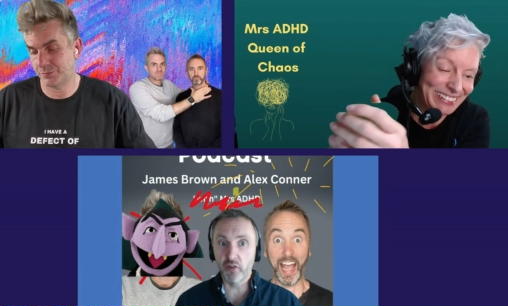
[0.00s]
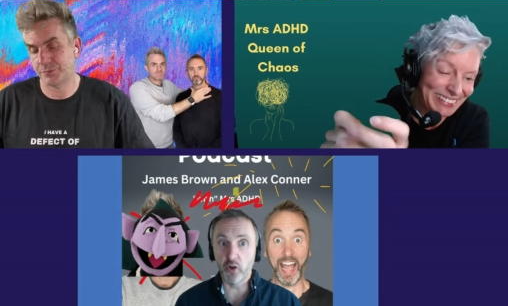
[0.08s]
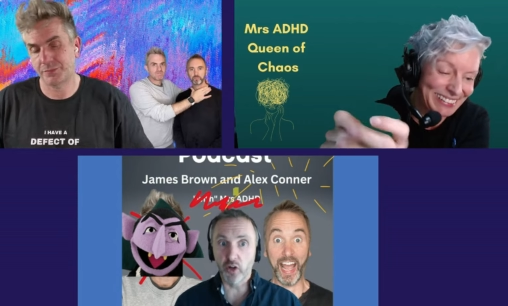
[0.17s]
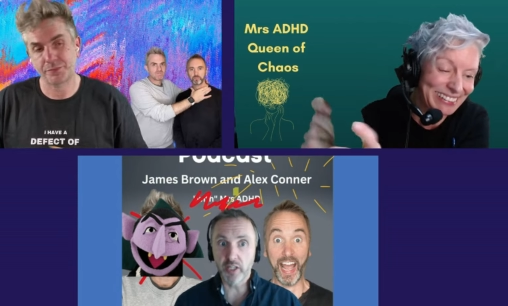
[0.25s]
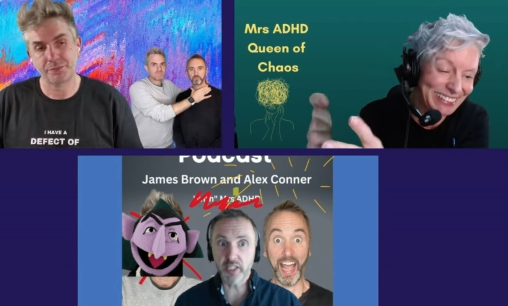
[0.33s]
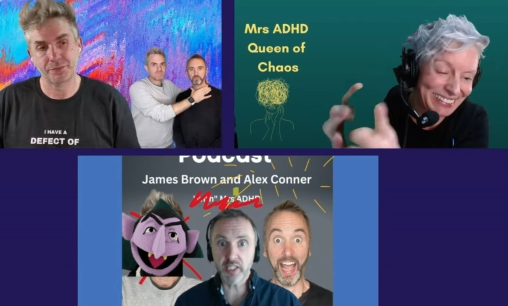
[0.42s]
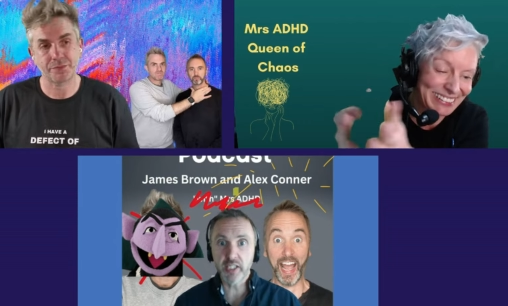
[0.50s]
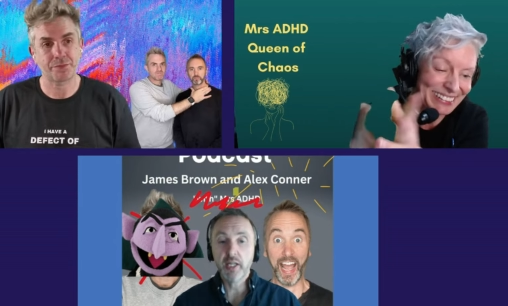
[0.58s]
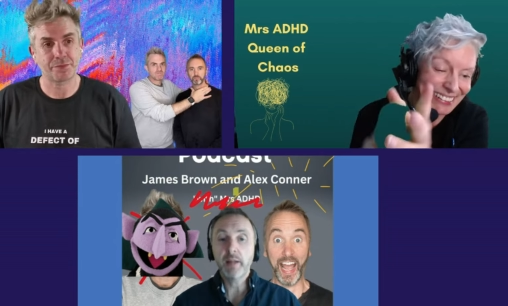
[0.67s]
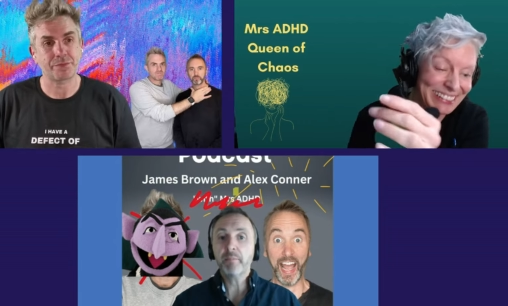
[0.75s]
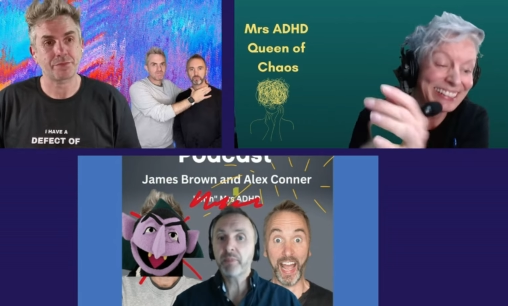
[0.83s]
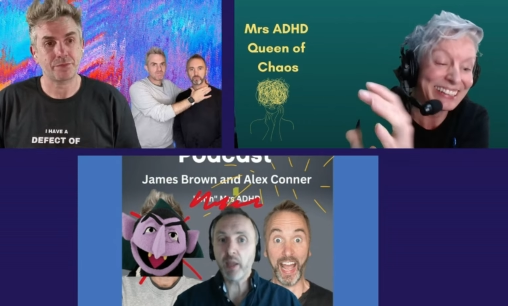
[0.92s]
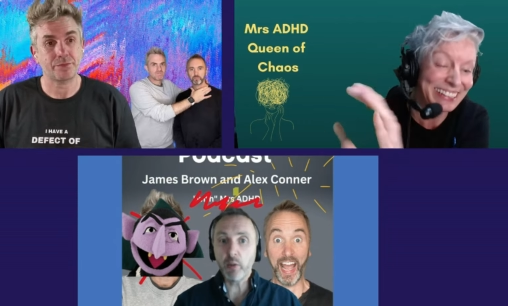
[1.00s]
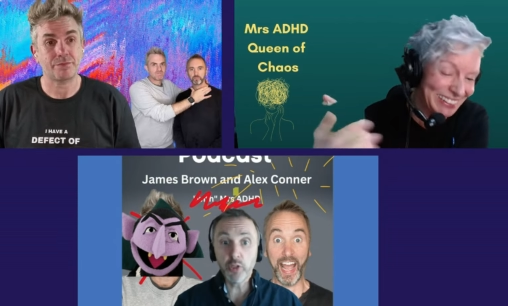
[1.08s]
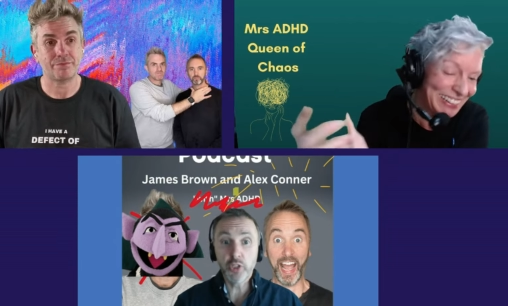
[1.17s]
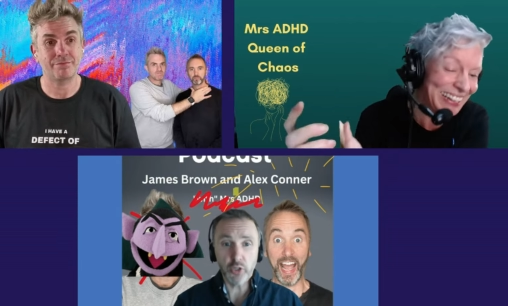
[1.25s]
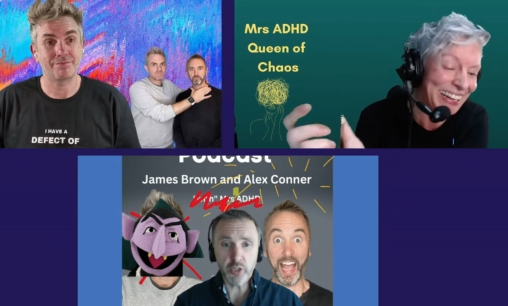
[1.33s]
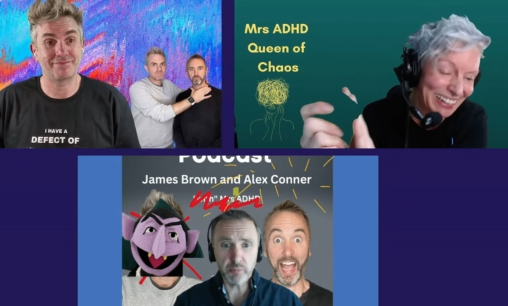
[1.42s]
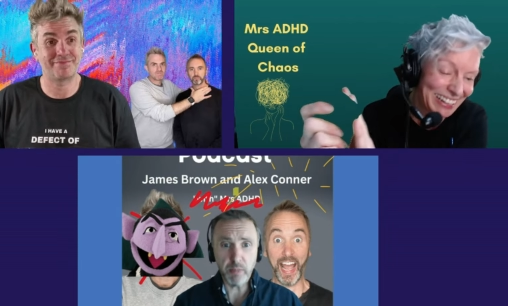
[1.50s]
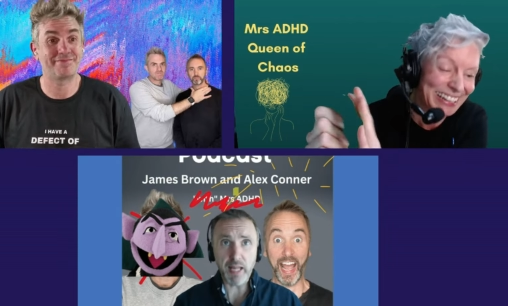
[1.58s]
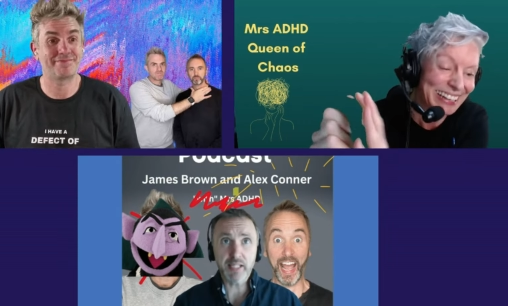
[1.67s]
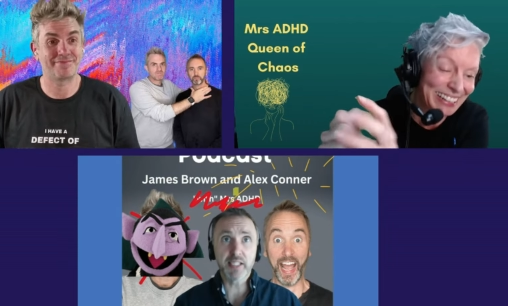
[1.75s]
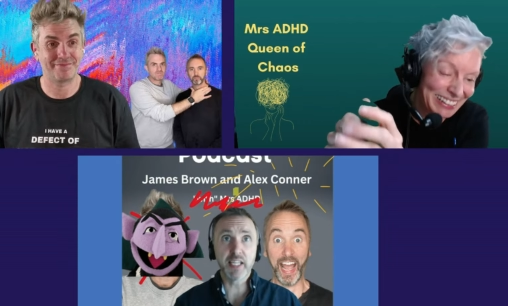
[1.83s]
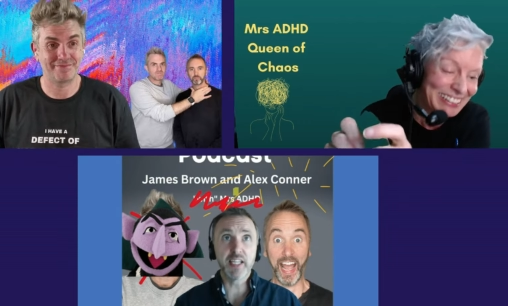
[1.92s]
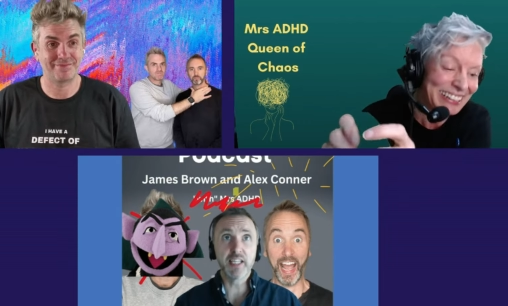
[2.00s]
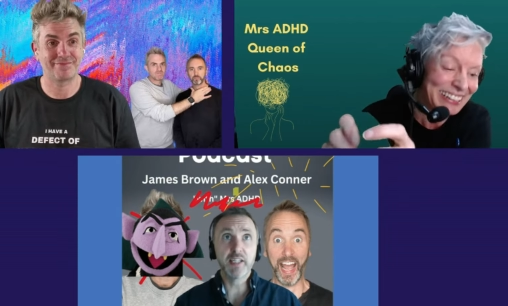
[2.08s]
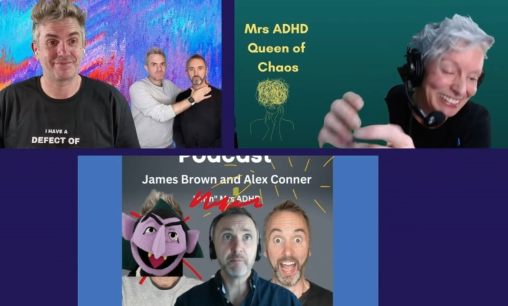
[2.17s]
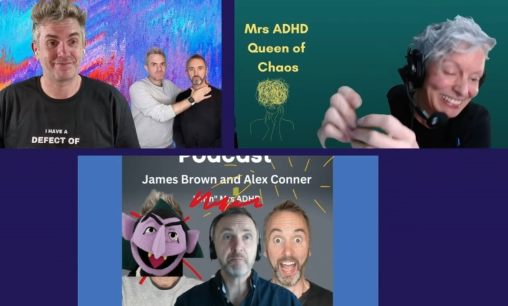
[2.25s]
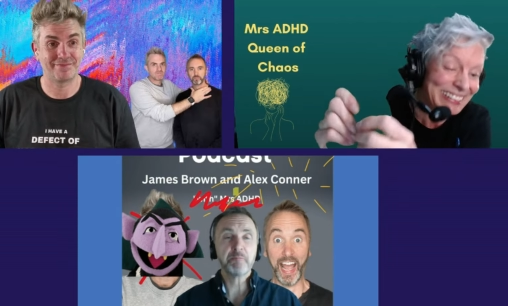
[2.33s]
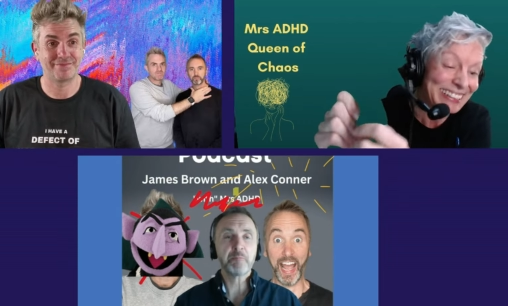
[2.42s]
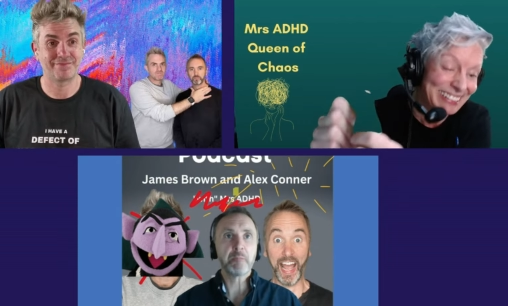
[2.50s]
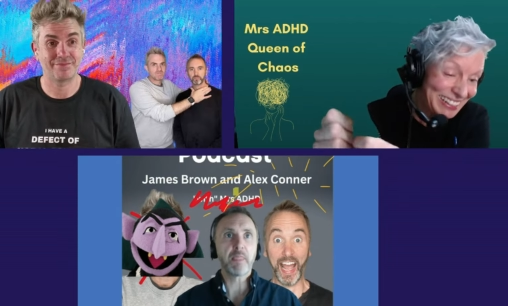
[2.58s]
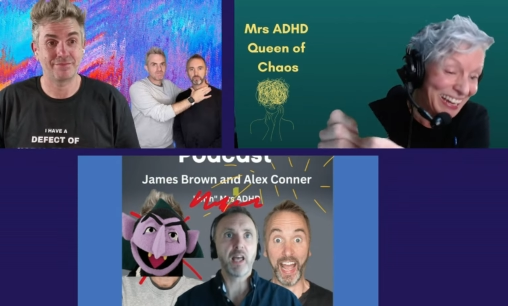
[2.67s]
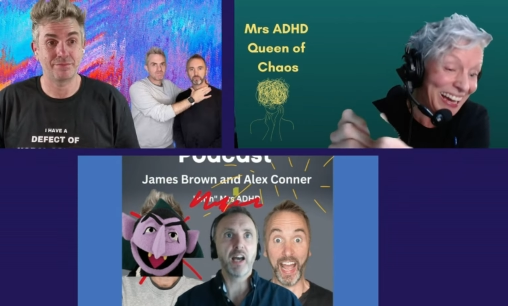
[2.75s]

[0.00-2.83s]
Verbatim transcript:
Speaker 1: one of us they were just masking